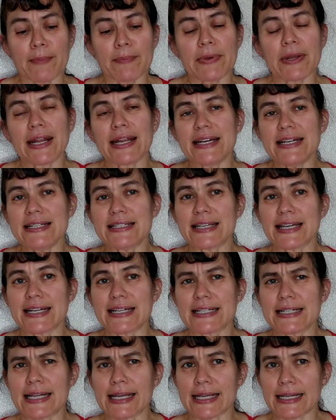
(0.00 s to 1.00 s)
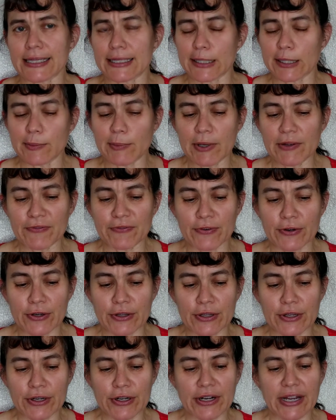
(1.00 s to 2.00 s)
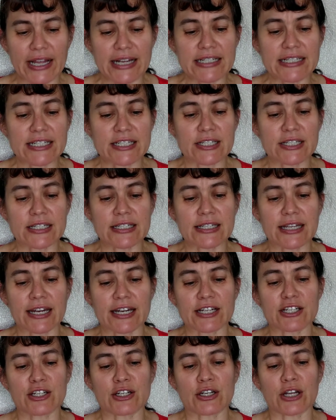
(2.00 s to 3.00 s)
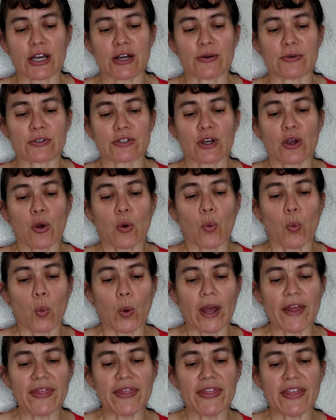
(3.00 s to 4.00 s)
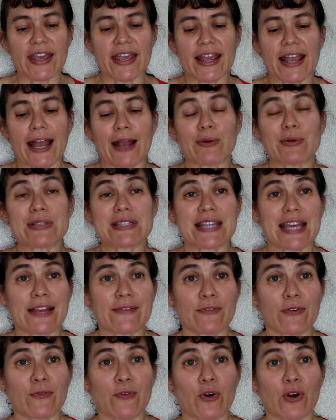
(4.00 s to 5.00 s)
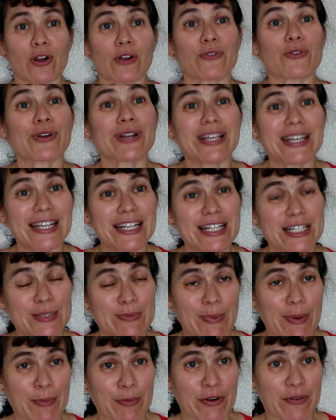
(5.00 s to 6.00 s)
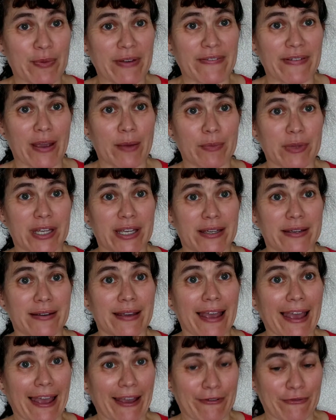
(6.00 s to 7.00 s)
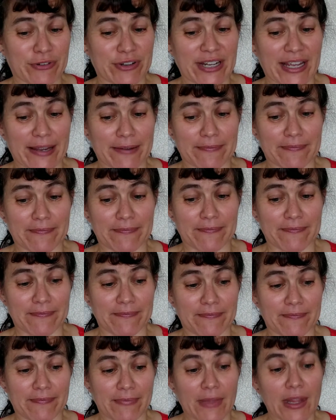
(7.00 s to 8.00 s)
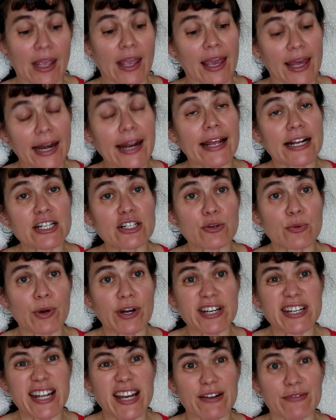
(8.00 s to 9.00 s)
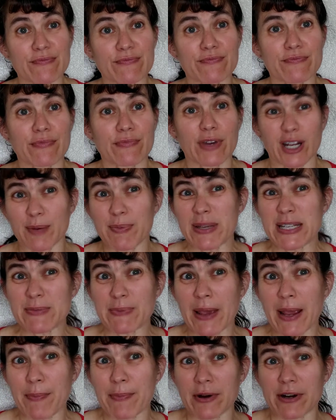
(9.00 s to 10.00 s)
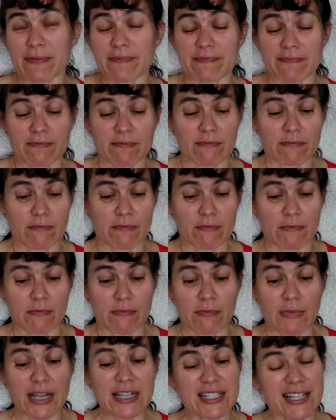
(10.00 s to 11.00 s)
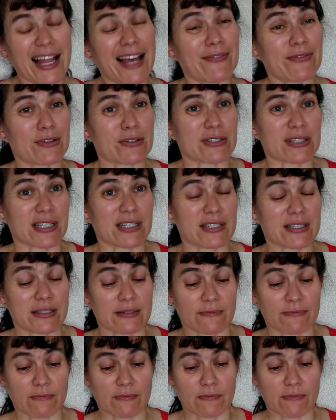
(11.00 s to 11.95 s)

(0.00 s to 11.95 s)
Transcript: but I decided to take it a little bit further and decided to note one thing I was thankful for for each member of my family every day. And I actually wrote it down on a piece of paper. I still have those lists.